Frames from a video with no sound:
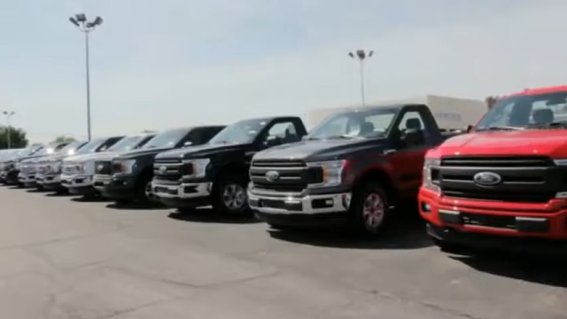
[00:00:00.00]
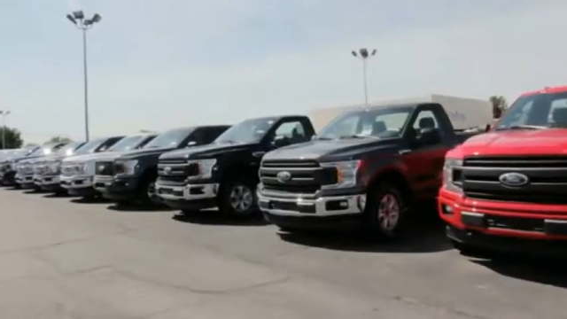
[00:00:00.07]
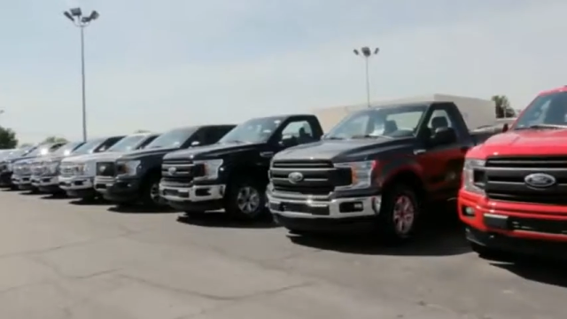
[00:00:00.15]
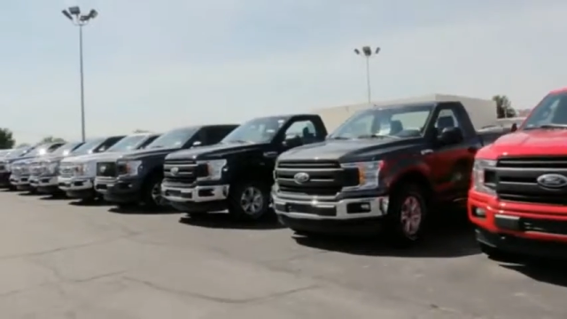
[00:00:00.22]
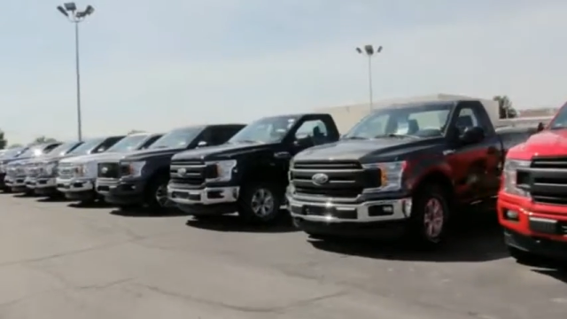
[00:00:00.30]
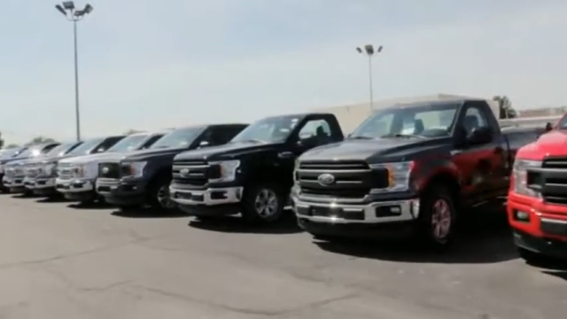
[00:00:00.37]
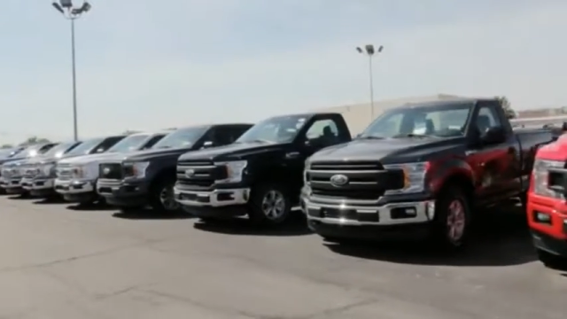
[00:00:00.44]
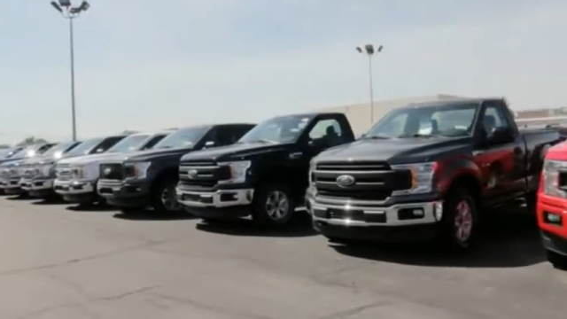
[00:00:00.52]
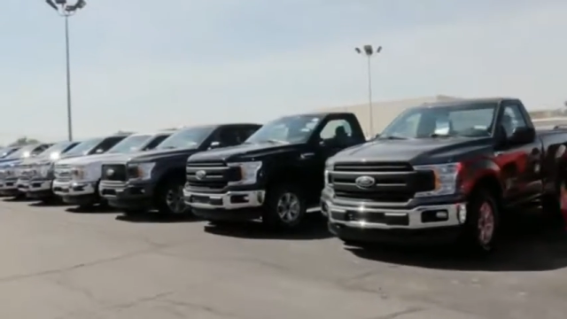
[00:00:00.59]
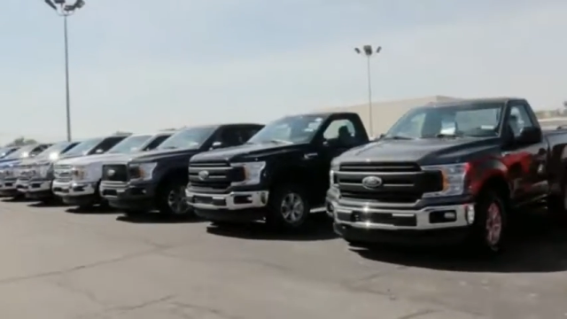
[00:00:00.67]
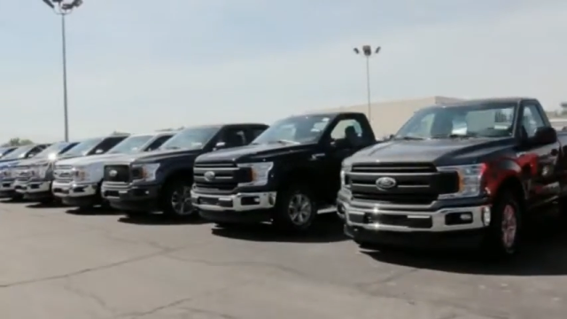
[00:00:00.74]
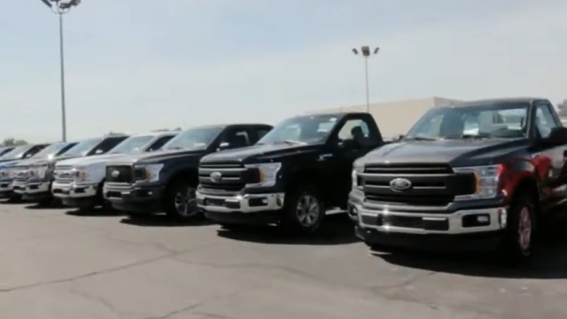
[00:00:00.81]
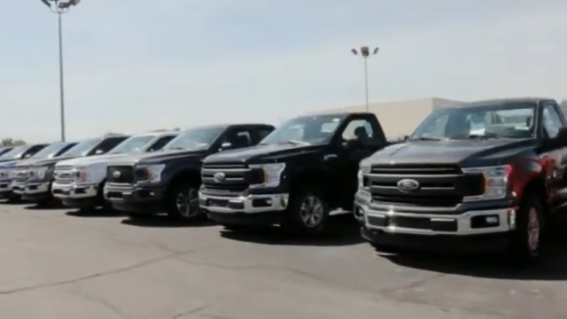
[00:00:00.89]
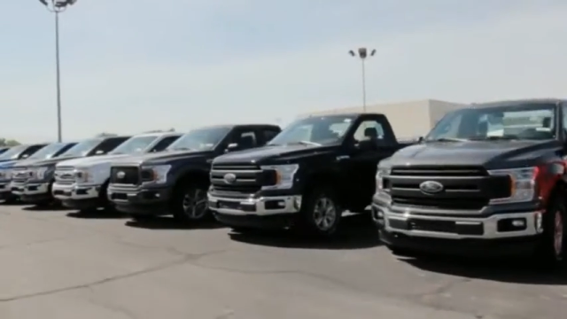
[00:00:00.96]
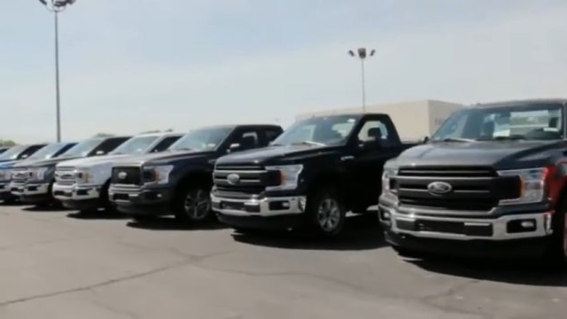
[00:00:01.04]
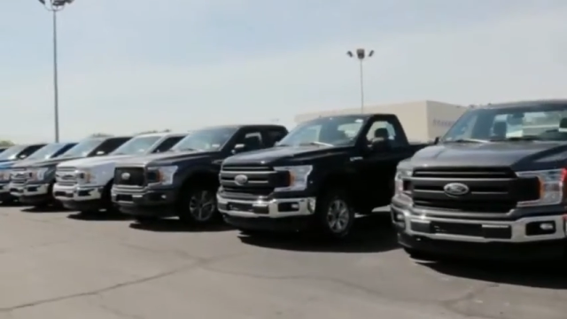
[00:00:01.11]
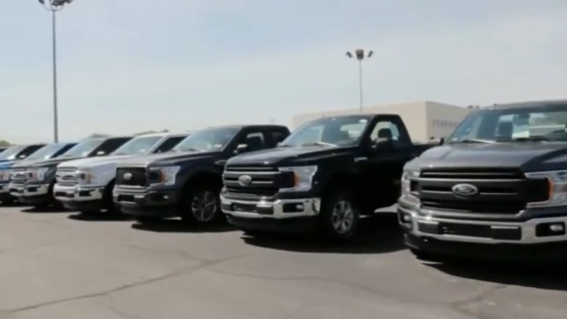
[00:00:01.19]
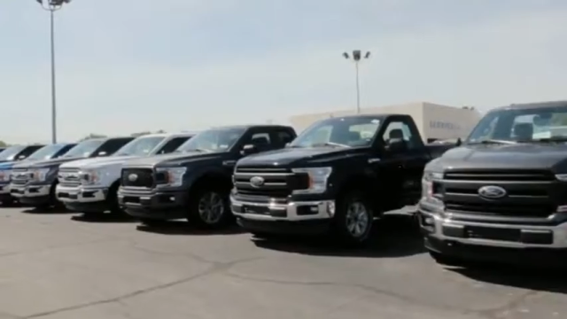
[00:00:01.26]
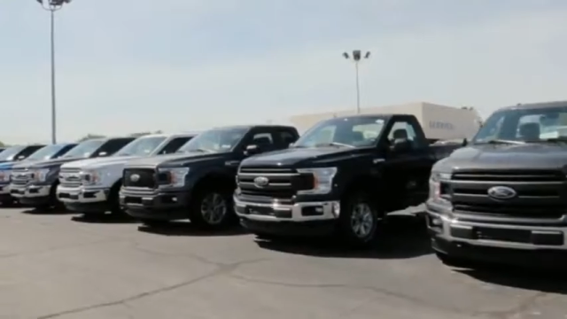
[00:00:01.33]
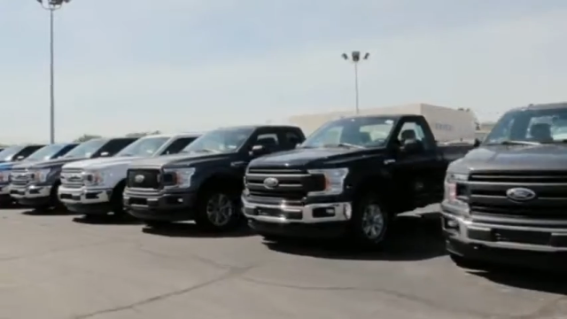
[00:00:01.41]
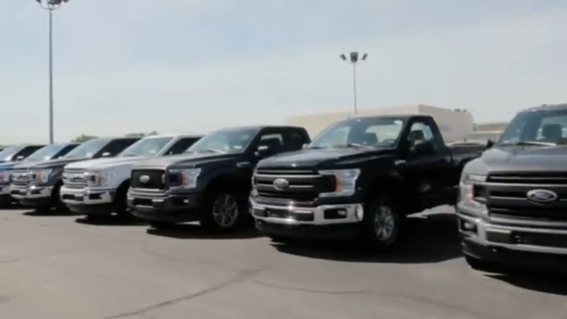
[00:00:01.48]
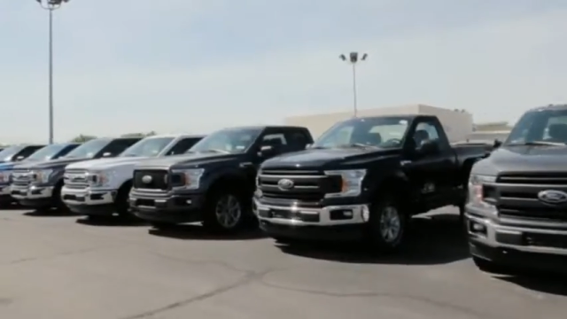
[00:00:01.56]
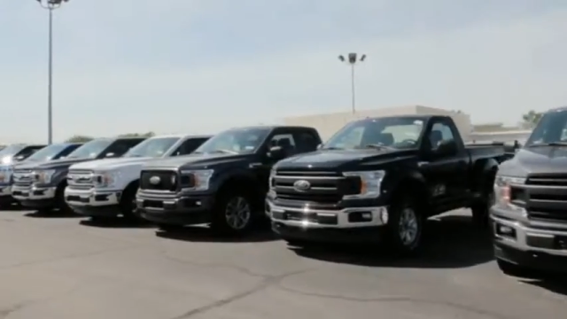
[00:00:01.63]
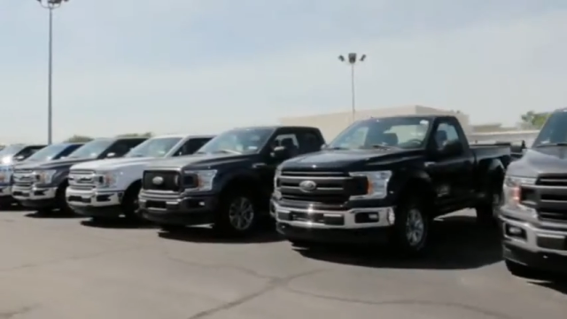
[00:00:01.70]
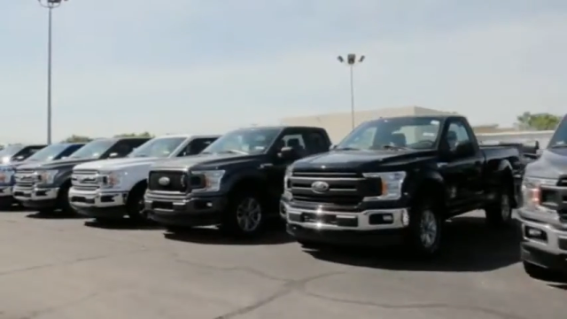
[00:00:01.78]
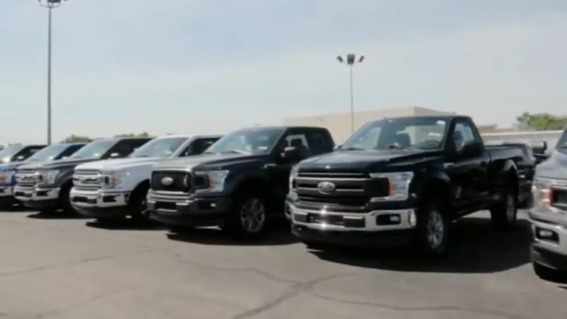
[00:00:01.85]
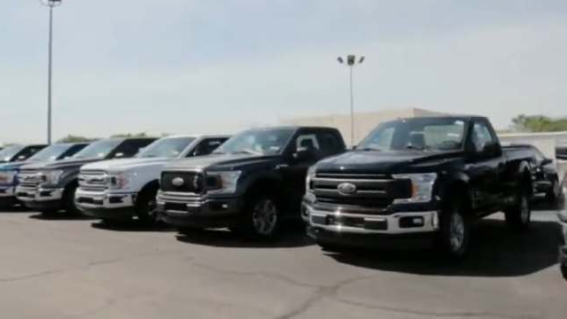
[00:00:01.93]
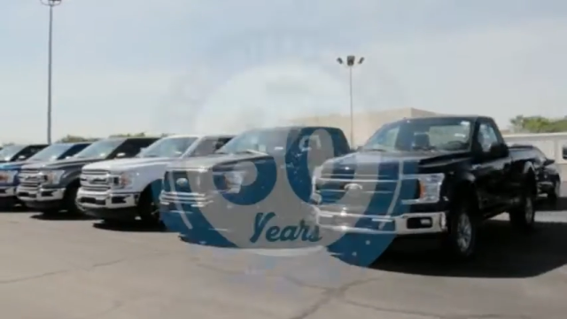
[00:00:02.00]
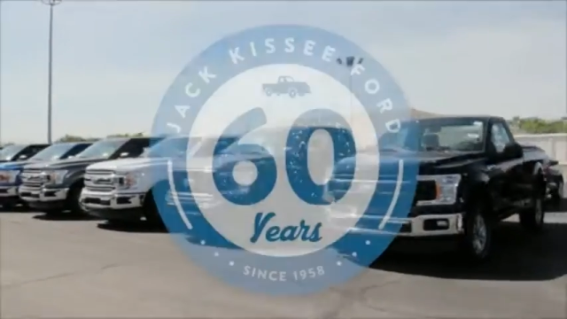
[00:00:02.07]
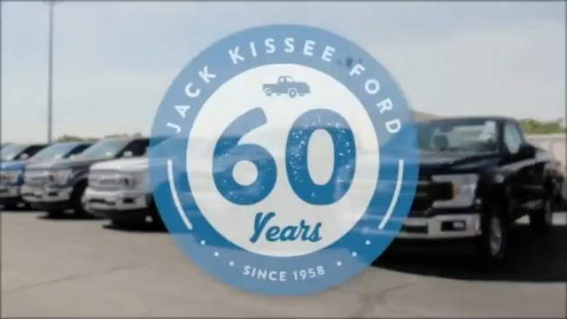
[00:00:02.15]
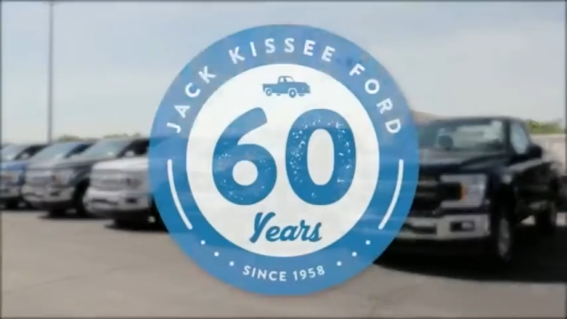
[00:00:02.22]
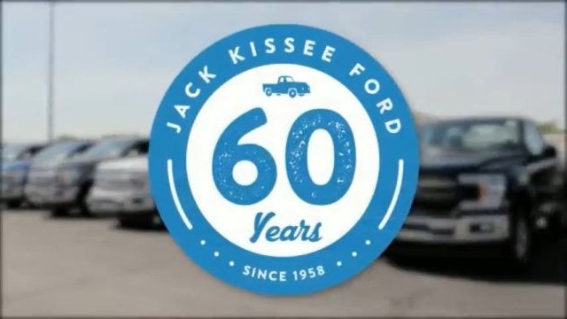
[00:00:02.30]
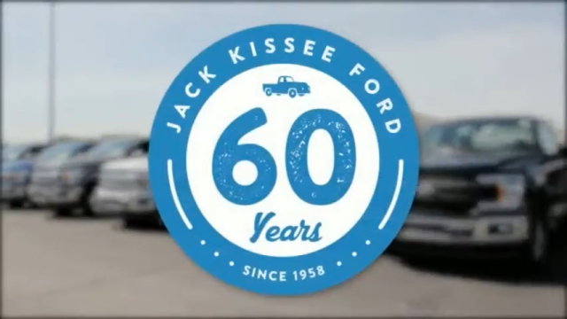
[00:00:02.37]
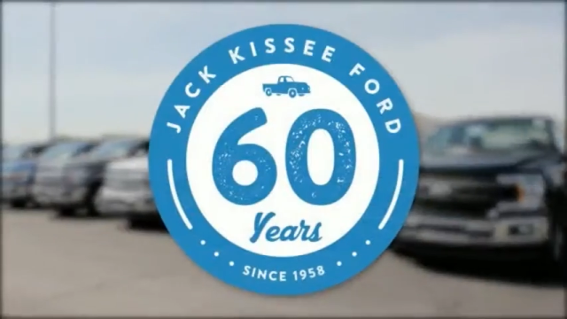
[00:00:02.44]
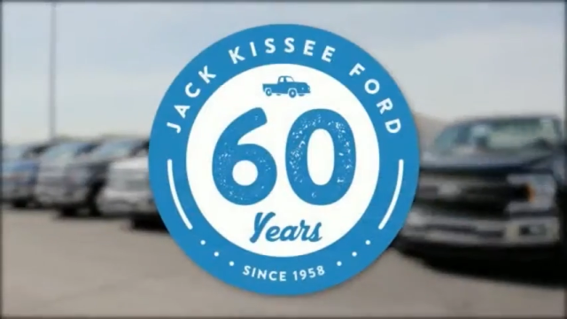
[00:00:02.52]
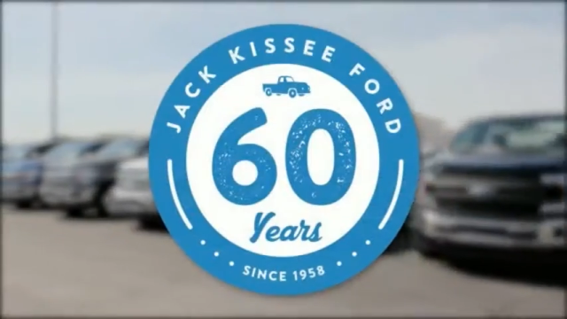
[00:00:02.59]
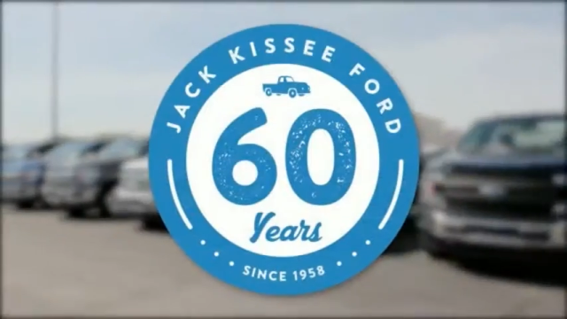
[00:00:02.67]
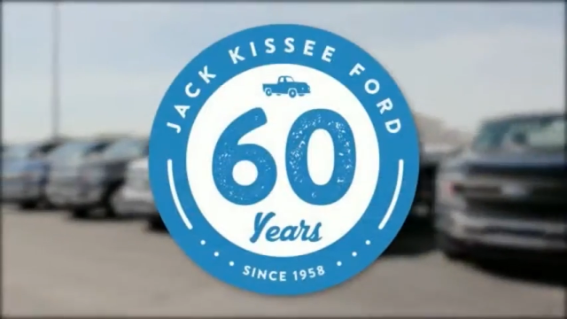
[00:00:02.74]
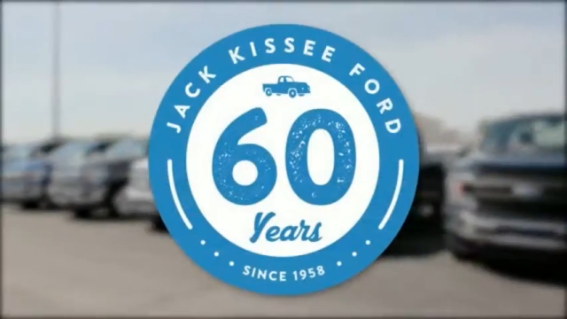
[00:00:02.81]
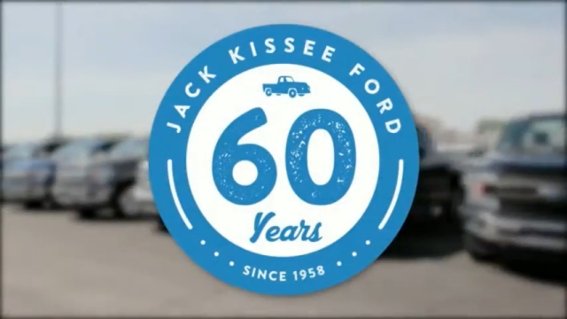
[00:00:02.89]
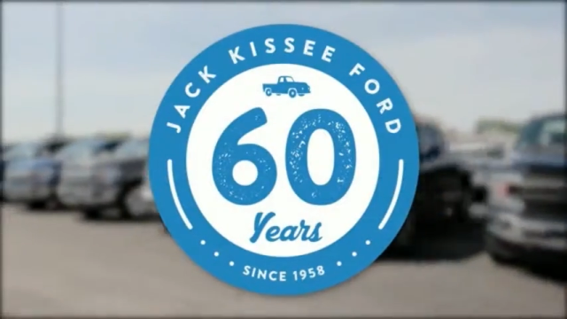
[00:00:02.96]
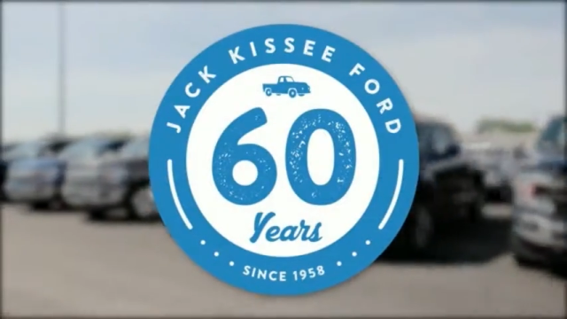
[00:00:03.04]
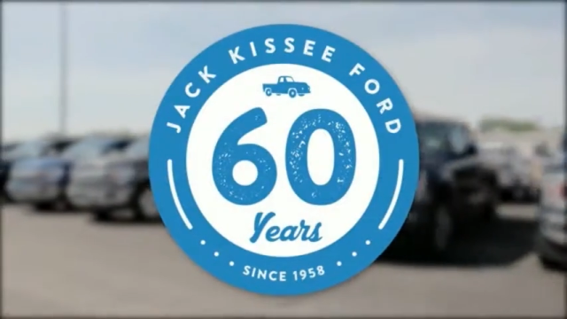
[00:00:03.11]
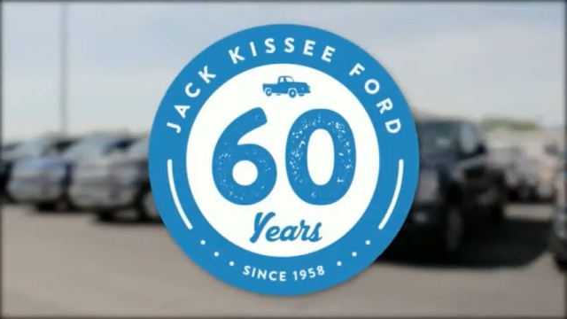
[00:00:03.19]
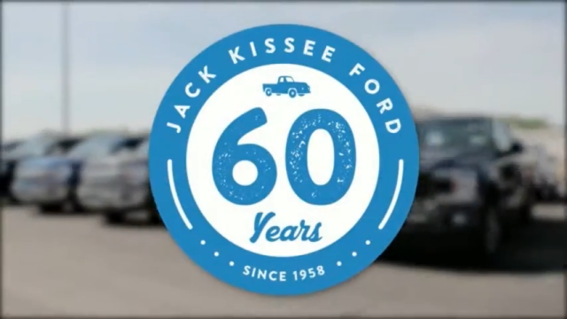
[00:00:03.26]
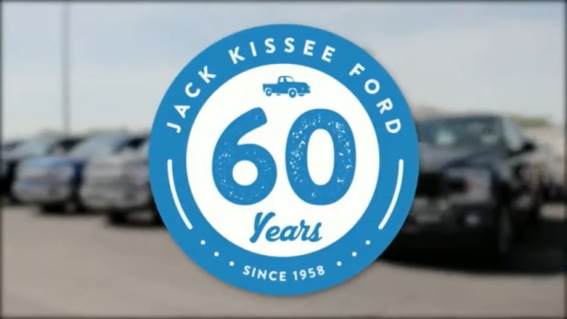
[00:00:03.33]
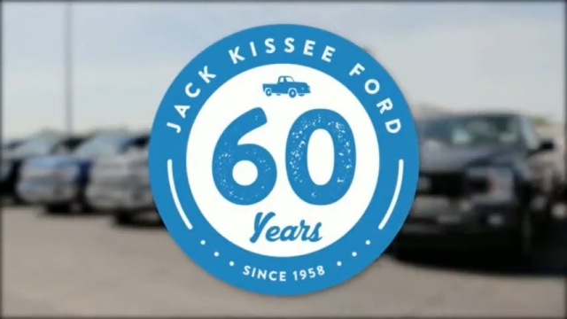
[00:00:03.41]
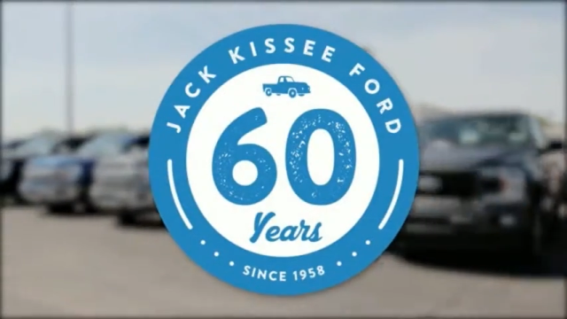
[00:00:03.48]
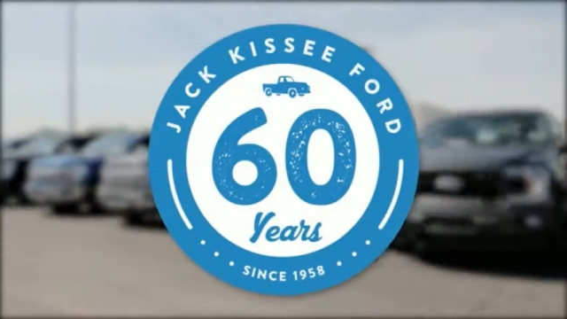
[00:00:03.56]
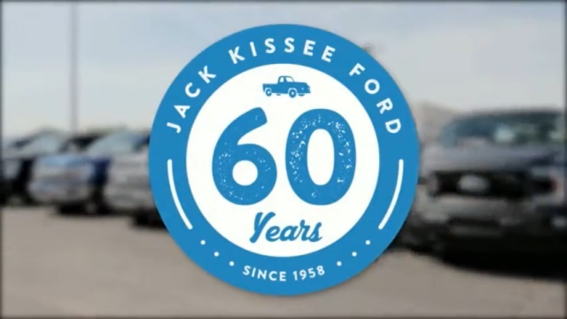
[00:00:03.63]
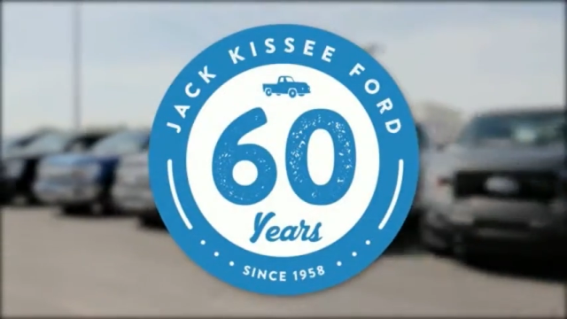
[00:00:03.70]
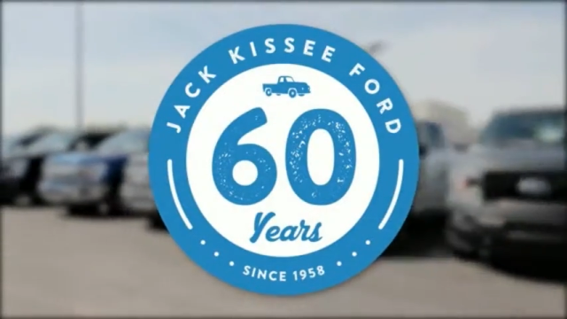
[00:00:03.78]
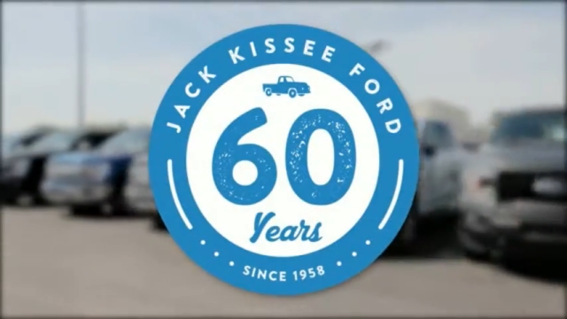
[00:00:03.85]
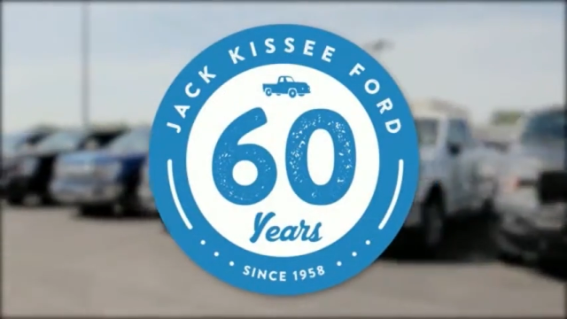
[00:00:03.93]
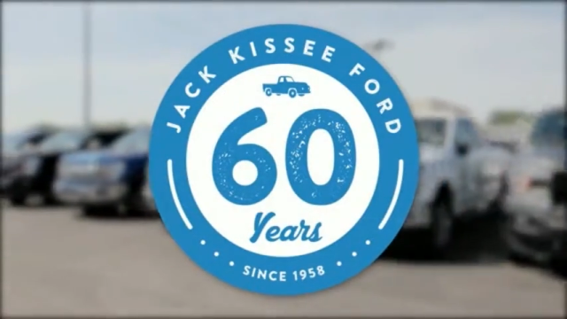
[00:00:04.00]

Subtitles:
Nobody's mouth can be seen.